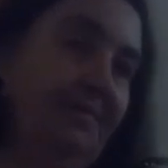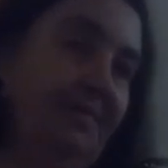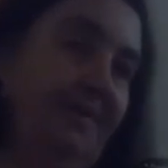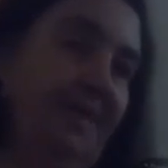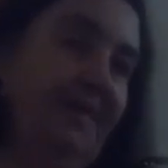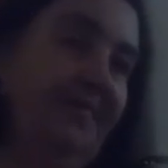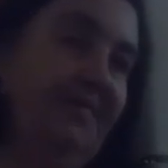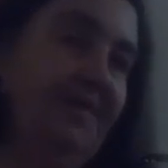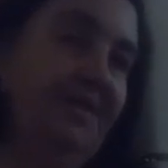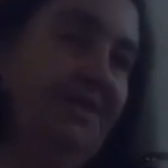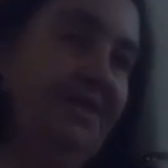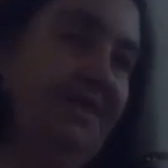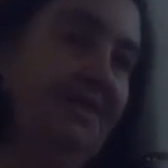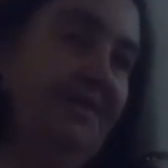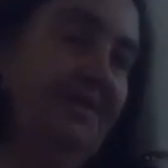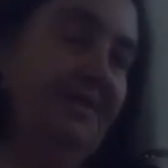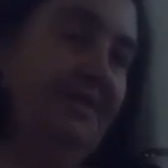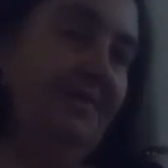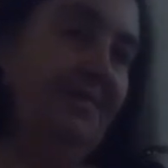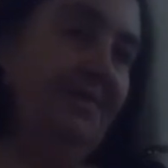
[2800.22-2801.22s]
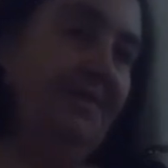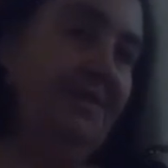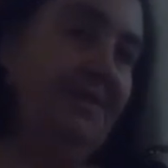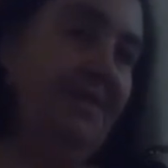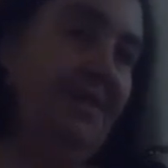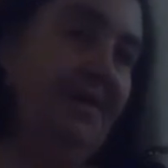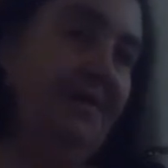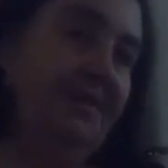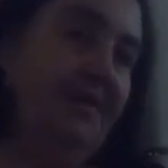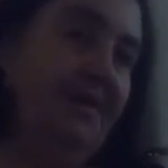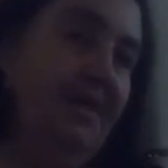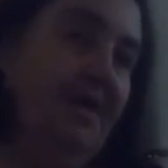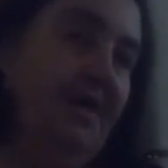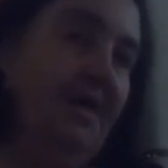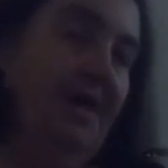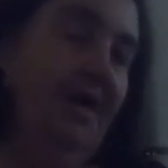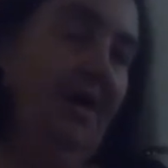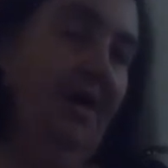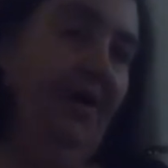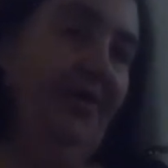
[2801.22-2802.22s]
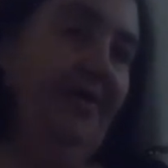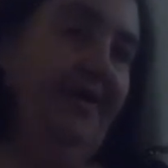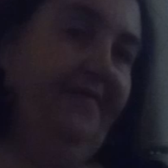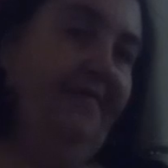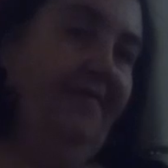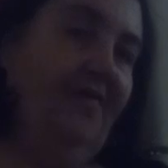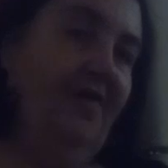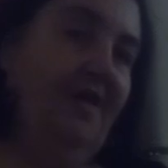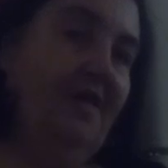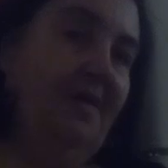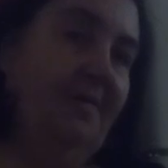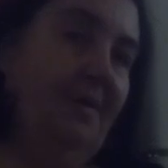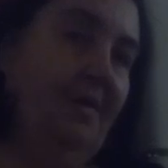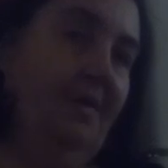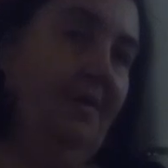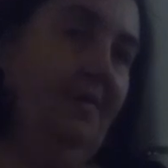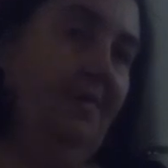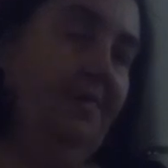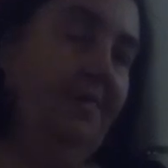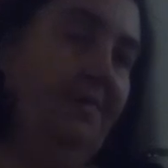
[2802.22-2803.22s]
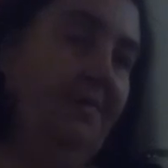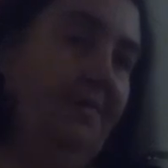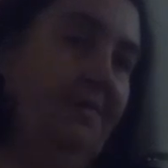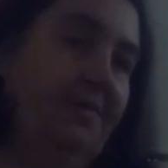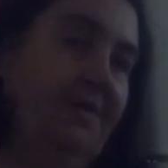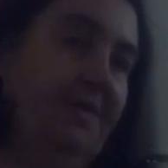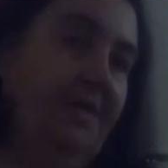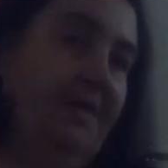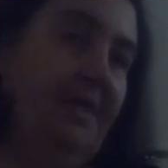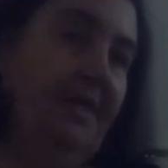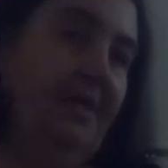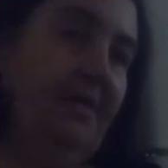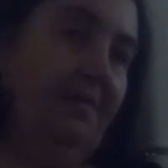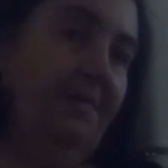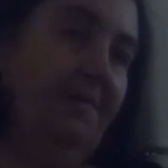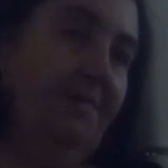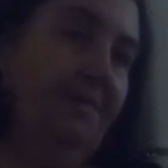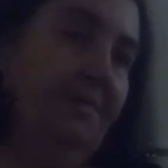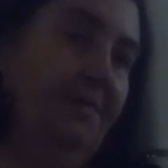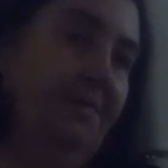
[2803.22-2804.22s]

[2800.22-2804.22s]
believe his shit and some who don't. Oh, they find him helpful, do they?